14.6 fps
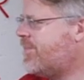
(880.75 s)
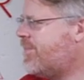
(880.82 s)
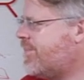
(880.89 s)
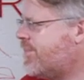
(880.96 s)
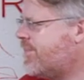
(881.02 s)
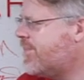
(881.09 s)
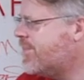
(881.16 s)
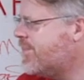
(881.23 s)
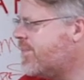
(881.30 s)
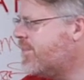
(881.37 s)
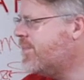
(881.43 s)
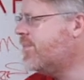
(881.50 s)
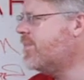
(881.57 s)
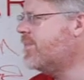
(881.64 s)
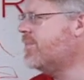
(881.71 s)

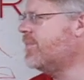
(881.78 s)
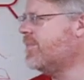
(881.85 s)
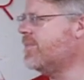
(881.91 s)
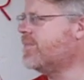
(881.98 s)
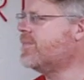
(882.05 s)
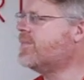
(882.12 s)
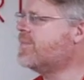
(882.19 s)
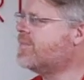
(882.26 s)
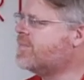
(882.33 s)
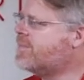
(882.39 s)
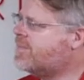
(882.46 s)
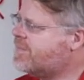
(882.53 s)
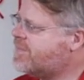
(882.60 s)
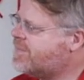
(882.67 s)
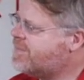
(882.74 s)

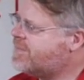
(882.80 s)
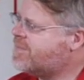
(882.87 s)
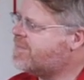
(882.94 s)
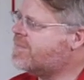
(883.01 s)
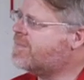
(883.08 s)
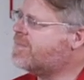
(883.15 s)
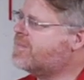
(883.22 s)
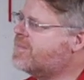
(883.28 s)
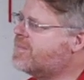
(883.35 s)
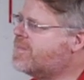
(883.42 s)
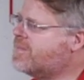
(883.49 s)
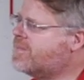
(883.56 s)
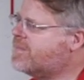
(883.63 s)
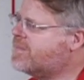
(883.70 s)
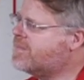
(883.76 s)

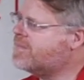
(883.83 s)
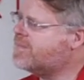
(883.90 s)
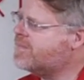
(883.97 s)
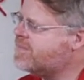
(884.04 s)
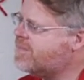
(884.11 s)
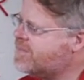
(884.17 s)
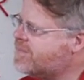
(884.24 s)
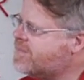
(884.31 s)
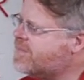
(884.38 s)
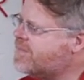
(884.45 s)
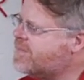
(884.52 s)
No words are spoken by the person on screen.